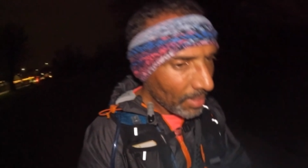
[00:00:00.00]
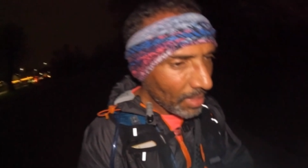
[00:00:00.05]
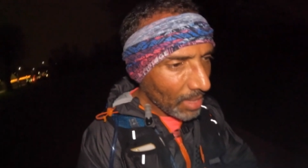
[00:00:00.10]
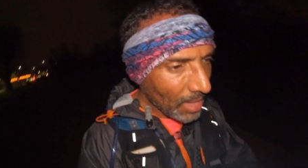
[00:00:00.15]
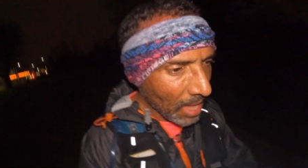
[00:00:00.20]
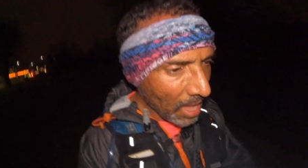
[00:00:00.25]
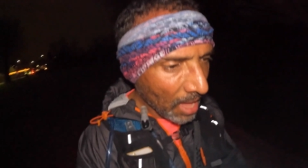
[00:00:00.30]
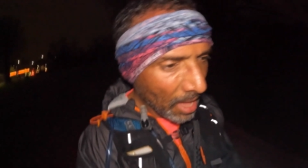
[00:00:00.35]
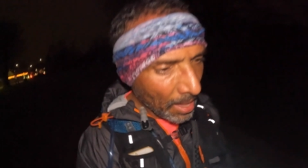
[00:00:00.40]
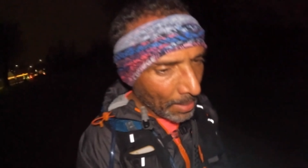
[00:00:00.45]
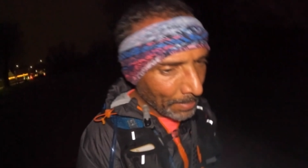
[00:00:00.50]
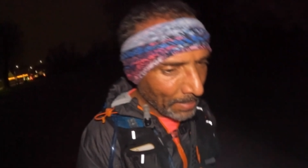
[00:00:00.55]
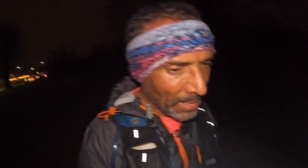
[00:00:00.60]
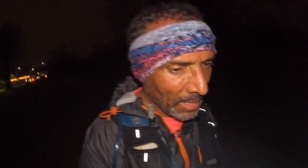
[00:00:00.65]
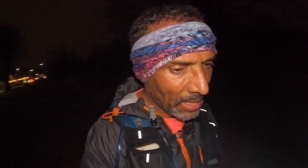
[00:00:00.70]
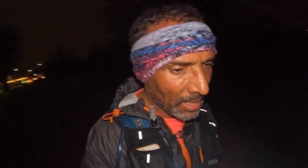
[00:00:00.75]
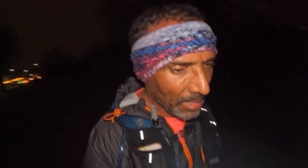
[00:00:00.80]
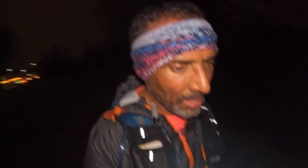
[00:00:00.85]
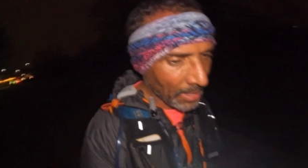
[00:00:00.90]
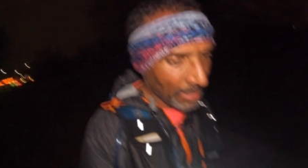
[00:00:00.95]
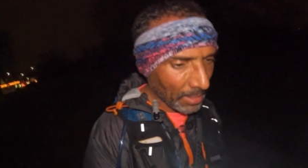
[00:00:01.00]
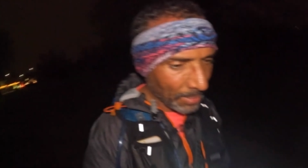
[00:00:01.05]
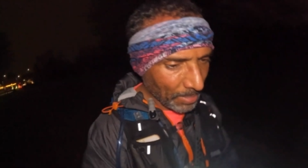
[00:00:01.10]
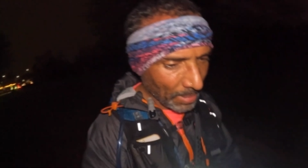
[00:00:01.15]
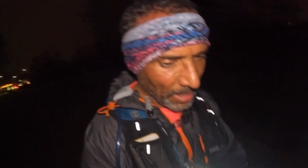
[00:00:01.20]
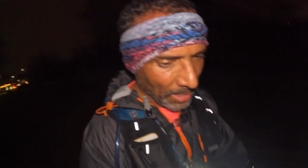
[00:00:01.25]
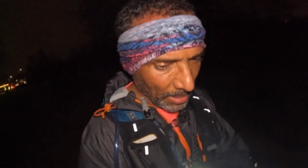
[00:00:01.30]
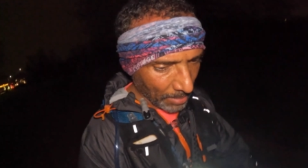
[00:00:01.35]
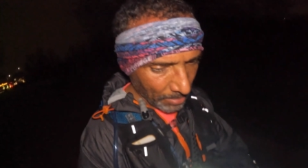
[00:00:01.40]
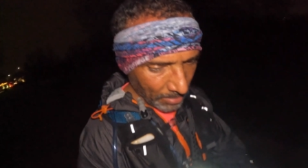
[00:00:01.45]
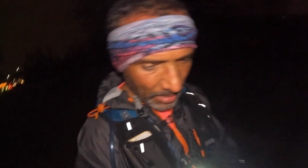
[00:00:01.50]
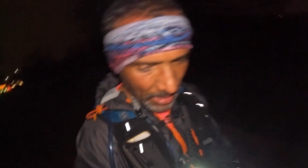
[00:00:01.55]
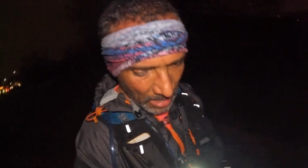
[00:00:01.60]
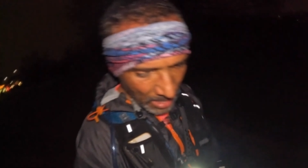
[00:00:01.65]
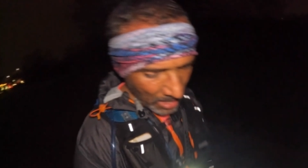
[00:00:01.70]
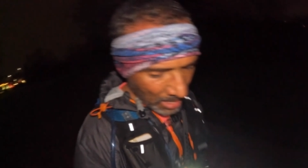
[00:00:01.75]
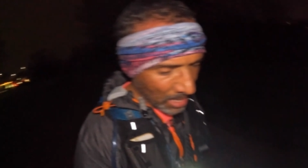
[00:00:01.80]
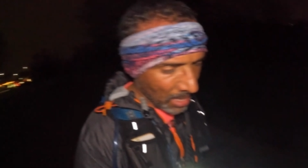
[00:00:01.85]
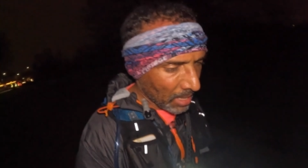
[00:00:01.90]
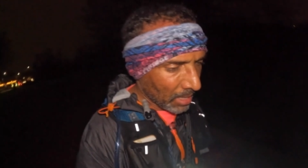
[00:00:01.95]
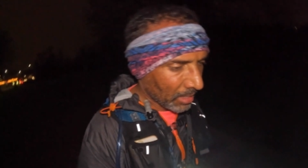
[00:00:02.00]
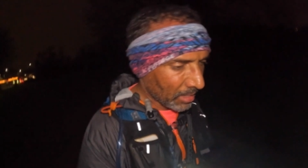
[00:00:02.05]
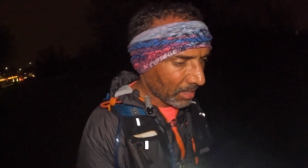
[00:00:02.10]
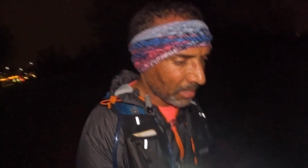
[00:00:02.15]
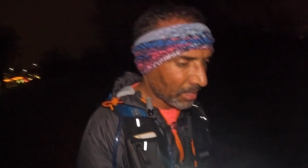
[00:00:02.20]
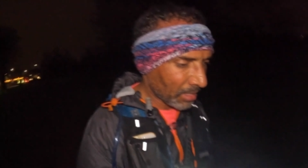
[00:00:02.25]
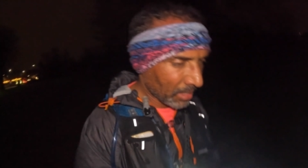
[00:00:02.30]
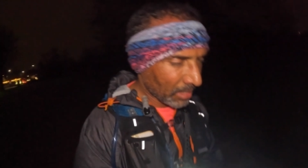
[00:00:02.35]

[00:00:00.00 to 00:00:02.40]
But I'm gonna